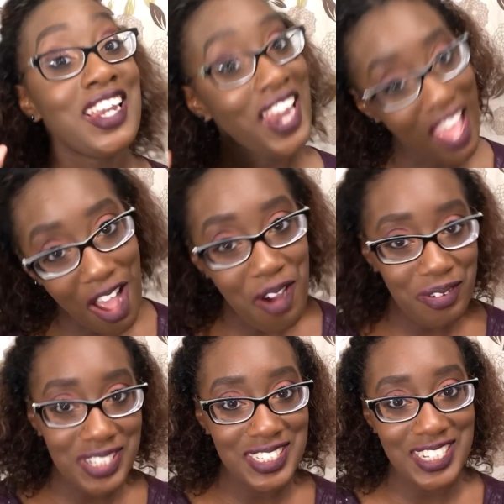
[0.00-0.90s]
now
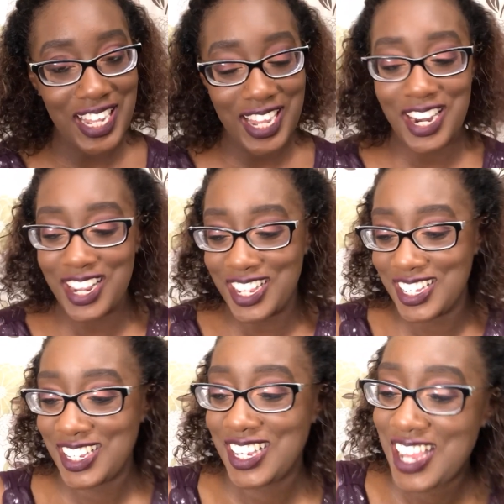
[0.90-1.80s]
we're done.
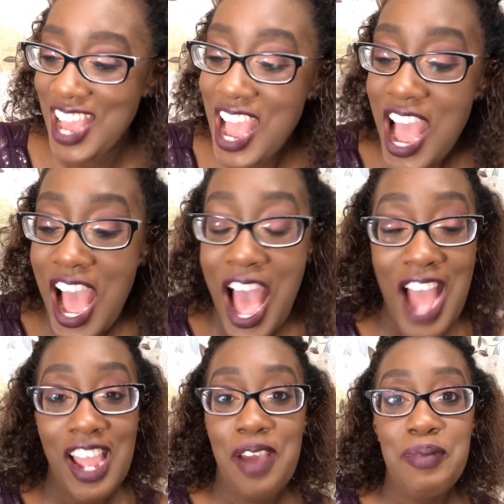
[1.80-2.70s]

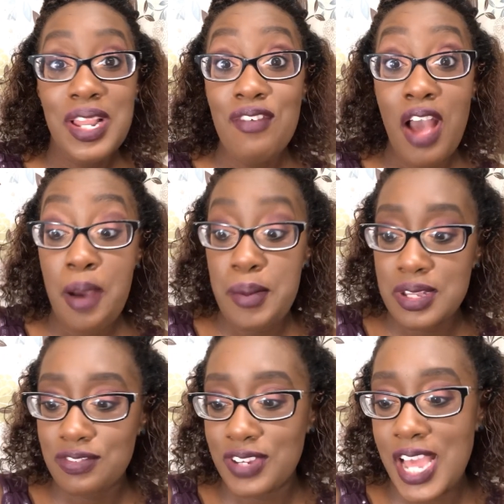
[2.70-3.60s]
I can't believe I
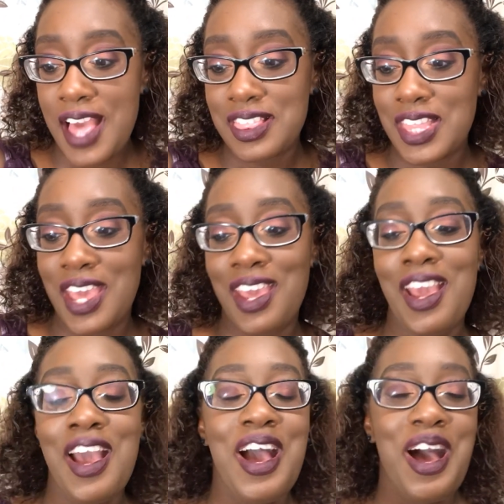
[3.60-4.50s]
almost forgot
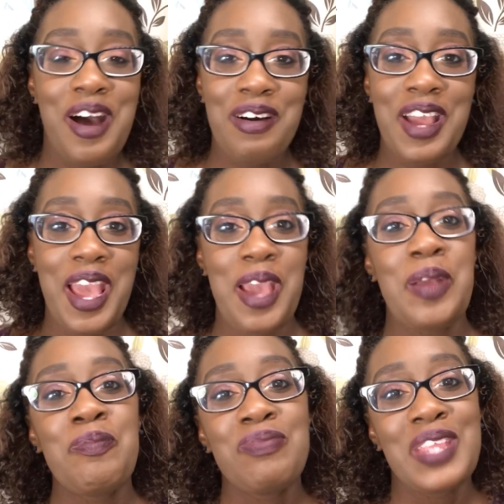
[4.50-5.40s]
that.
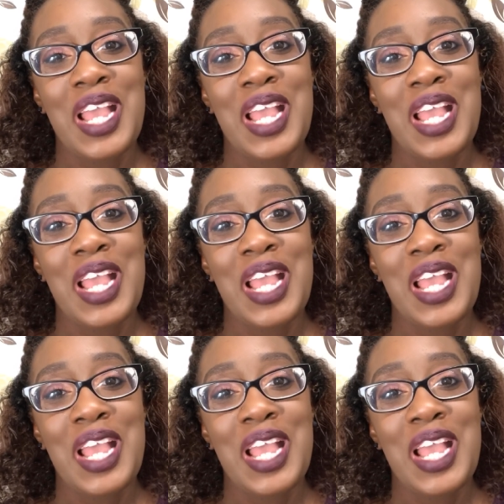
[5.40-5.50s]
Okay,